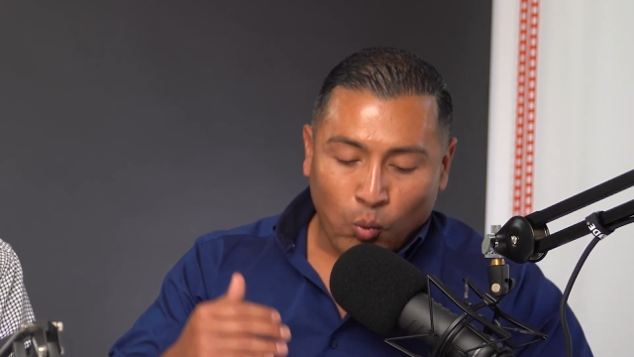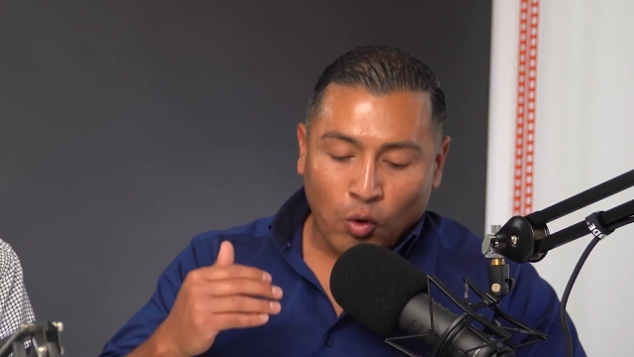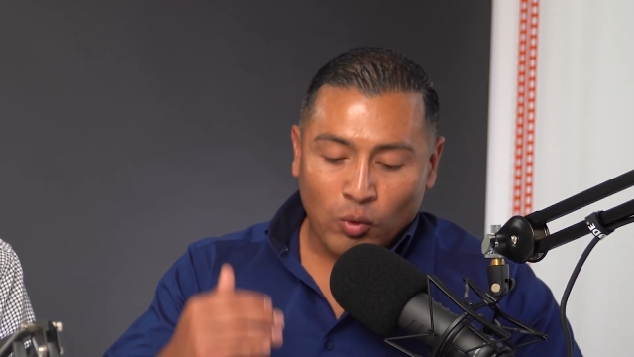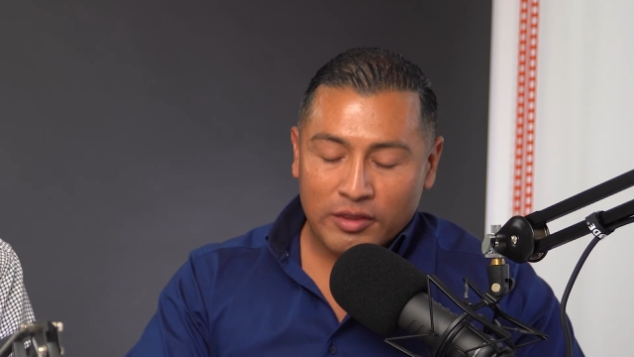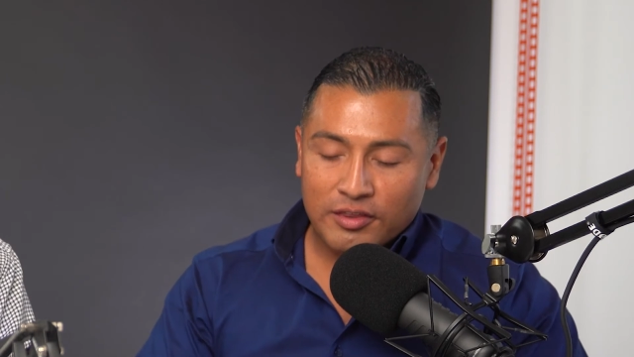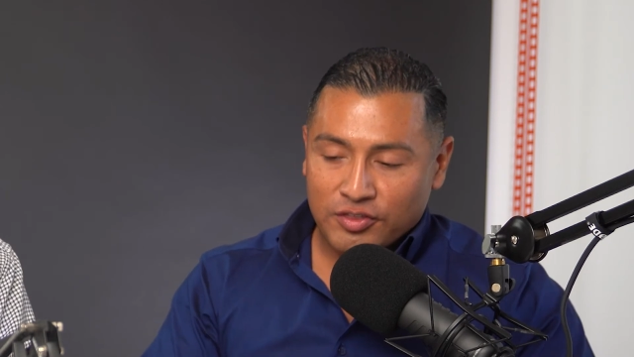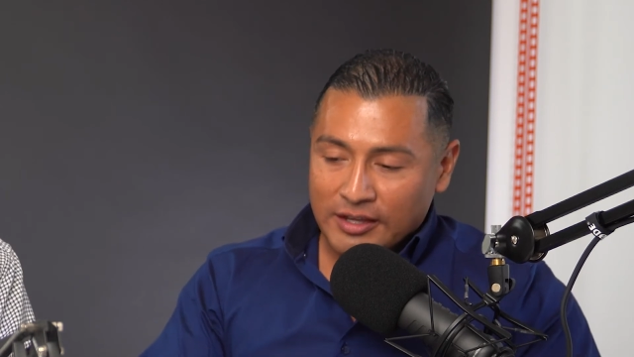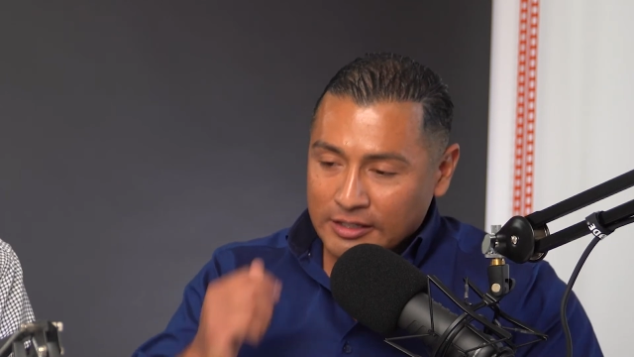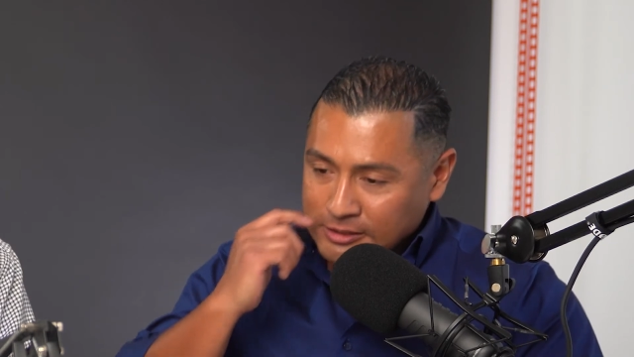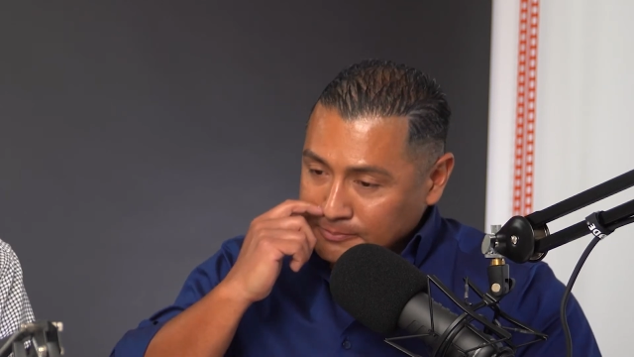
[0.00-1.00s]
One of the
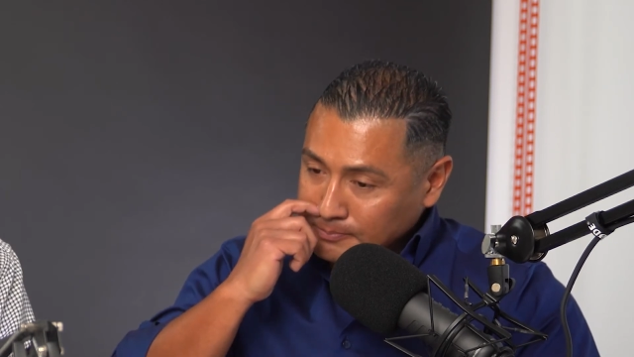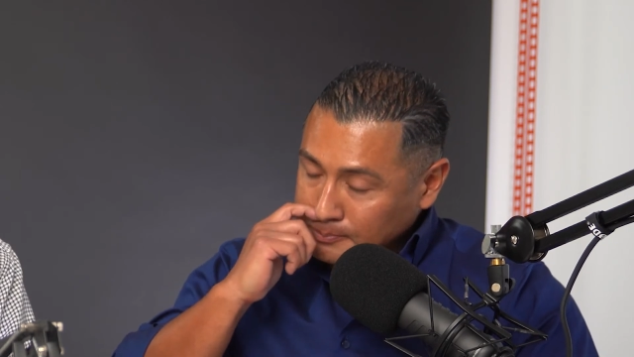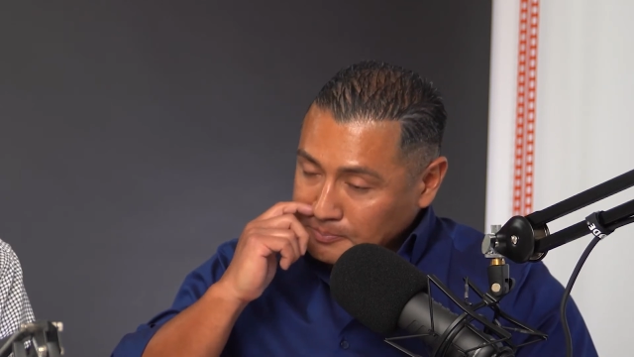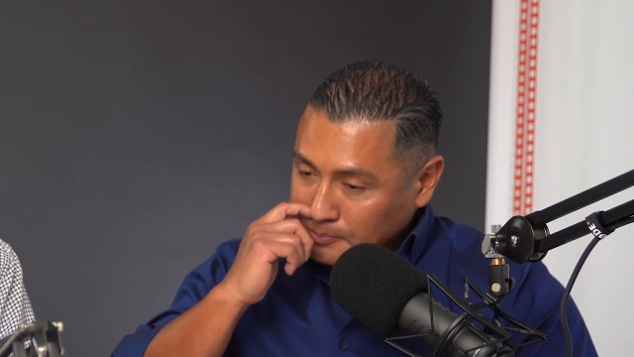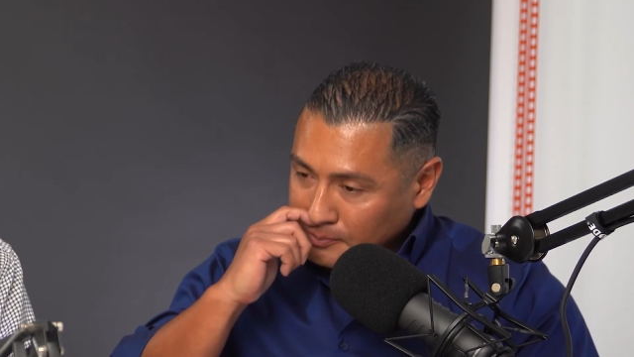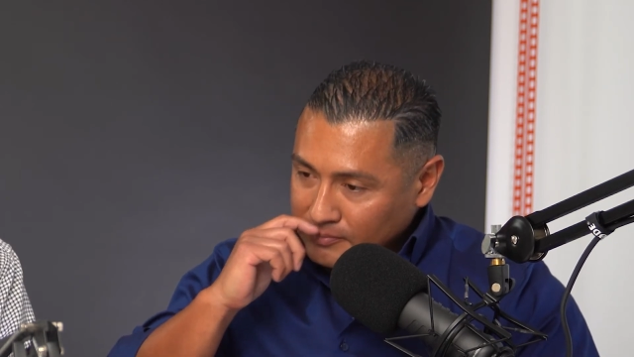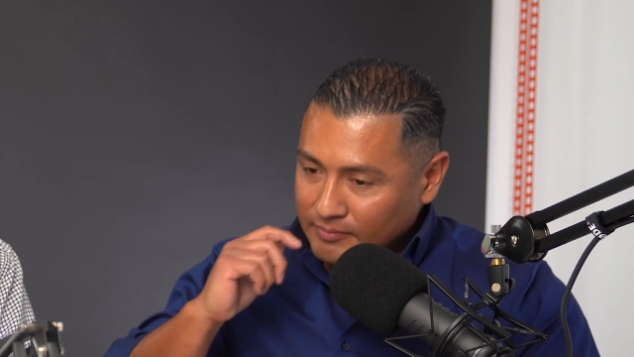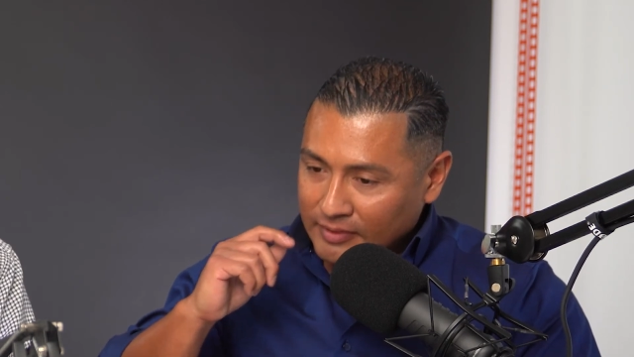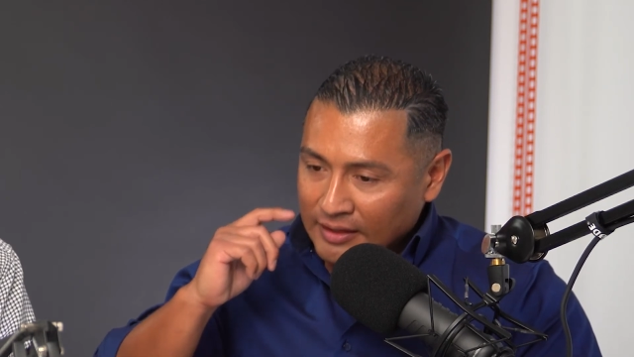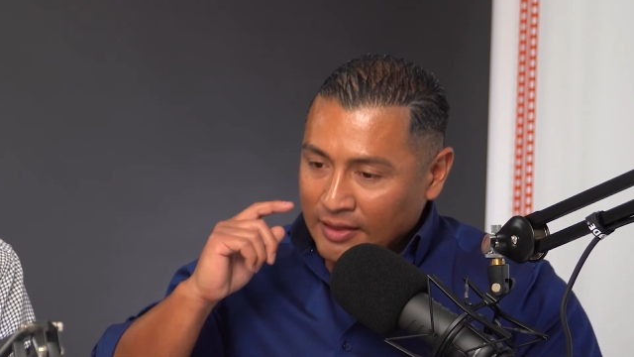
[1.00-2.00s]
things
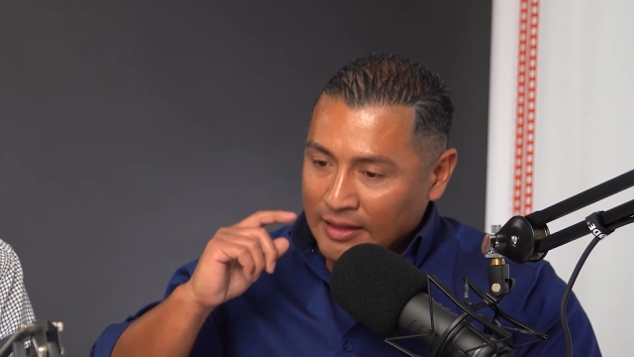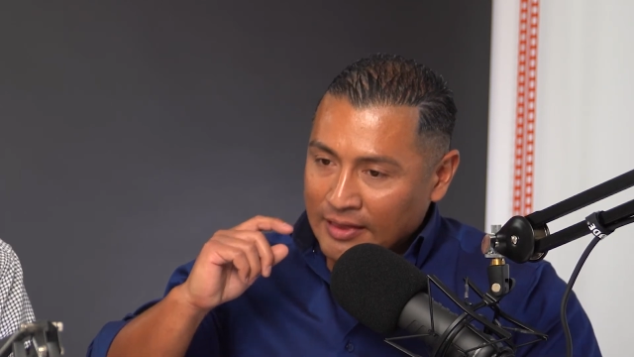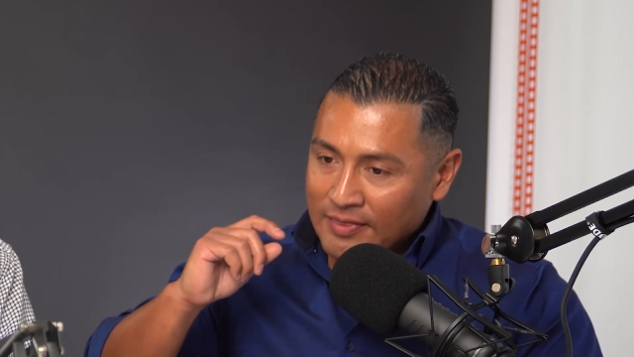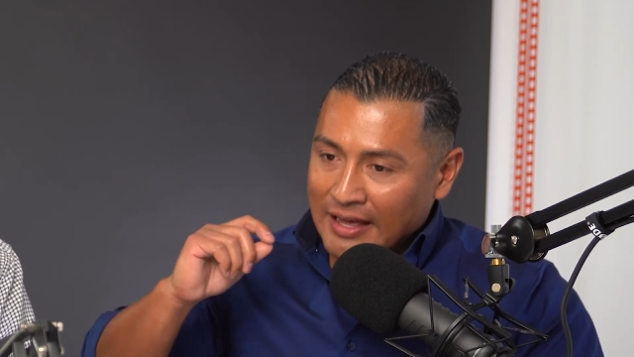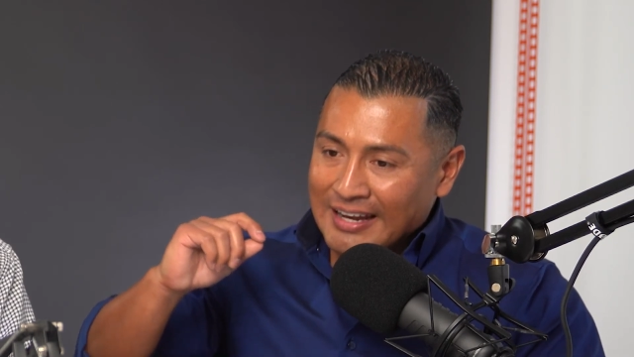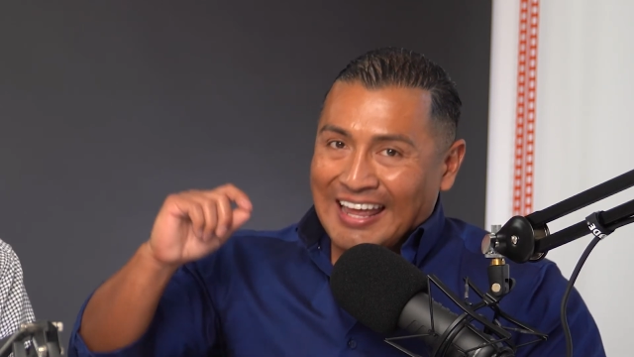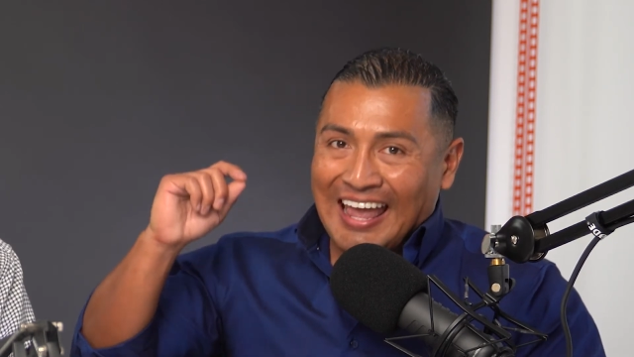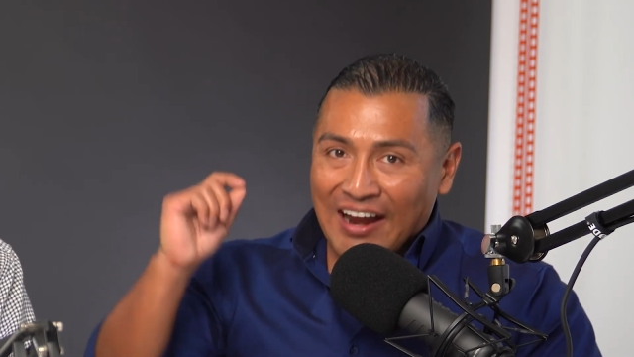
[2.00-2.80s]
that